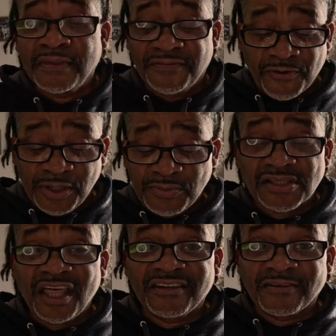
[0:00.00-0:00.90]
The frame
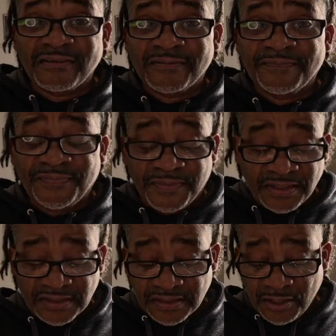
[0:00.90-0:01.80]
is lighter
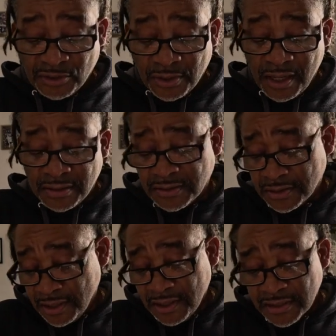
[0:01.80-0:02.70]
than
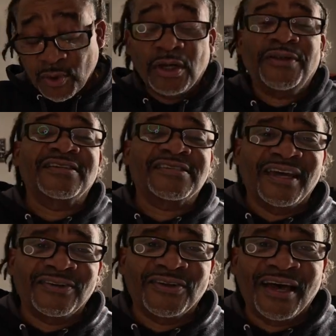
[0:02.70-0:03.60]
standardized, well, not
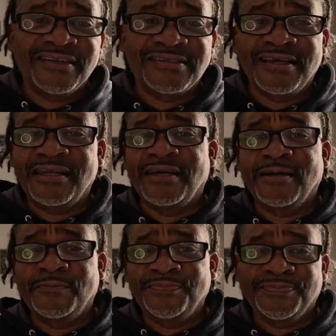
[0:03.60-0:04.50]
standardized, than
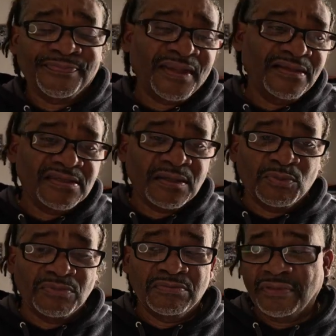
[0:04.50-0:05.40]

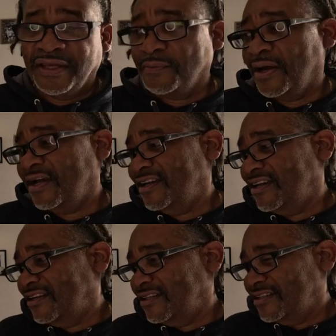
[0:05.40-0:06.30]
some like
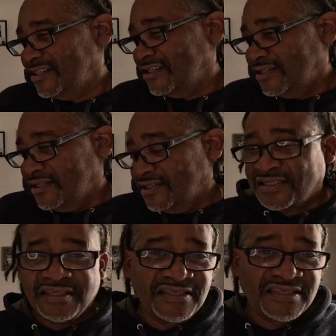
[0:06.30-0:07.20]
my
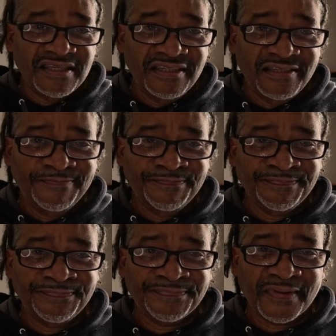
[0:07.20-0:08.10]
CZ
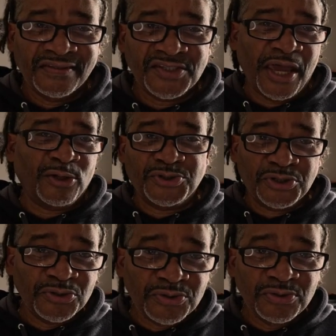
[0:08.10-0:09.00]
Shadow
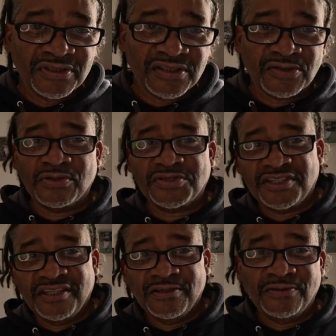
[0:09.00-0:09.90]
2 is all
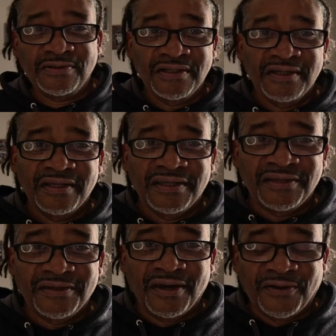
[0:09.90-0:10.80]
steel,
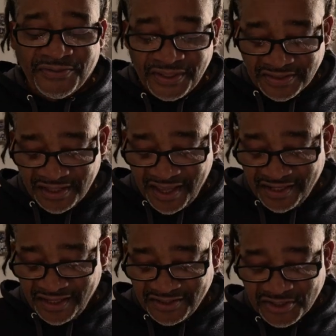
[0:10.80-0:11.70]
you know, things of
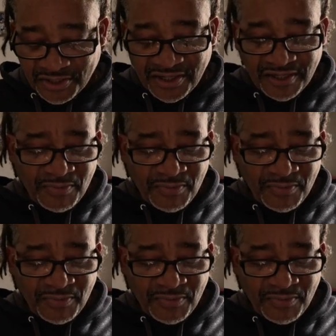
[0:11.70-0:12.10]
that nature.